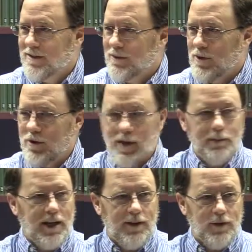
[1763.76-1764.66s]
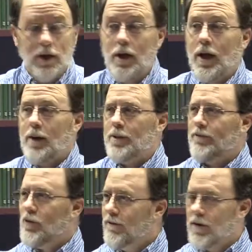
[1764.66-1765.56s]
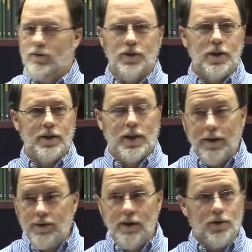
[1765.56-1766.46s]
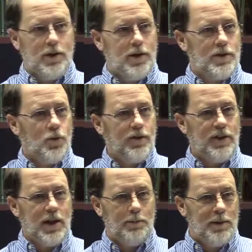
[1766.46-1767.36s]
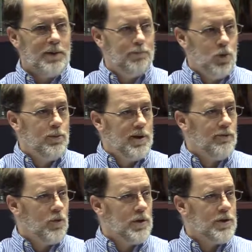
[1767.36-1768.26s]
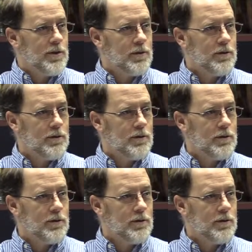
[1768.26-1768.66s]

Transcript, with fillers: We don't, he may have, how many of you have ever thought, of, I've never thought of this. What if he had a big booming voice?